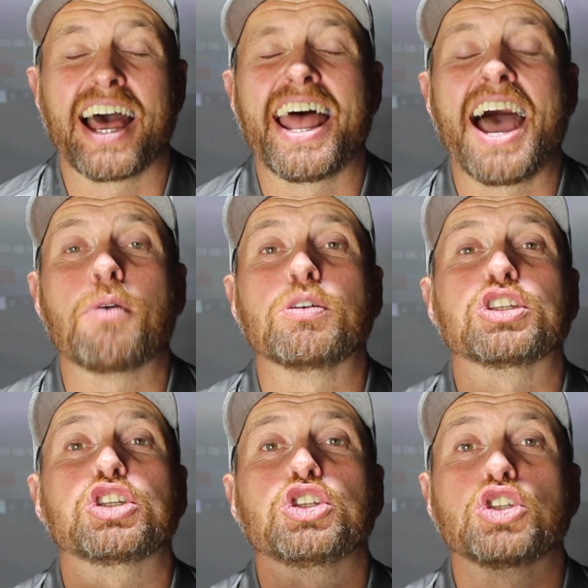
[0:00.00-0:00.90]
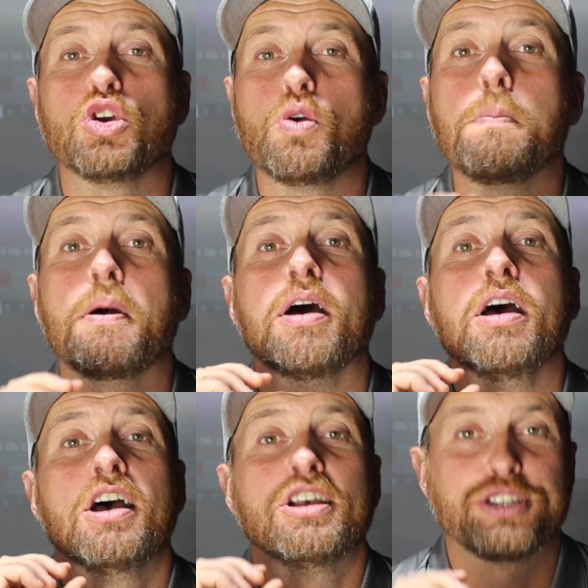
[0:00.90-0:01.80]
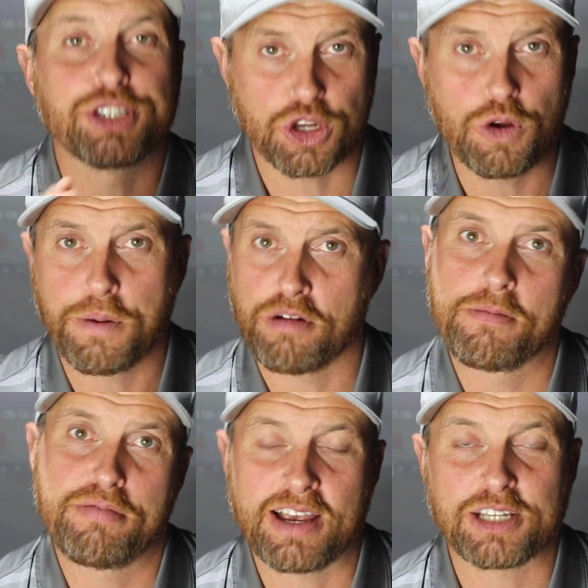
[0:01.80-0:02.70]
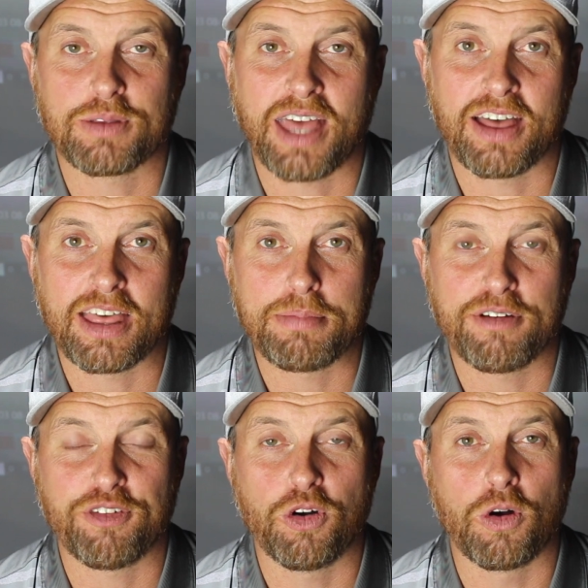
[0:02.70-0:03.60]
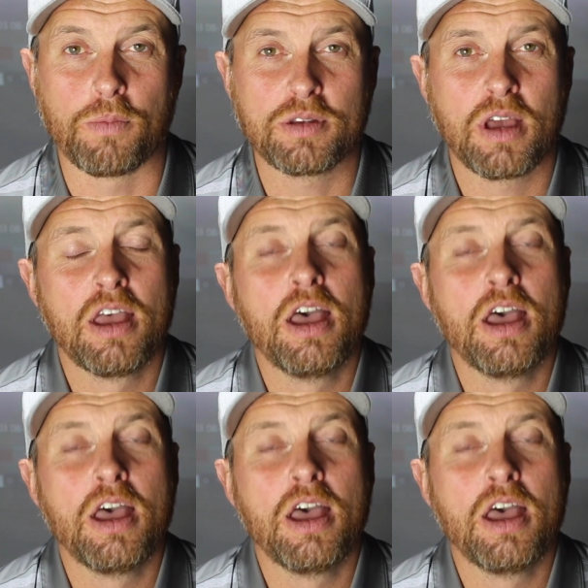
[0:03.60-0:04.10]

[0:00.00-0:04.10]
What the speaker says: and I was super impressed with how they performed.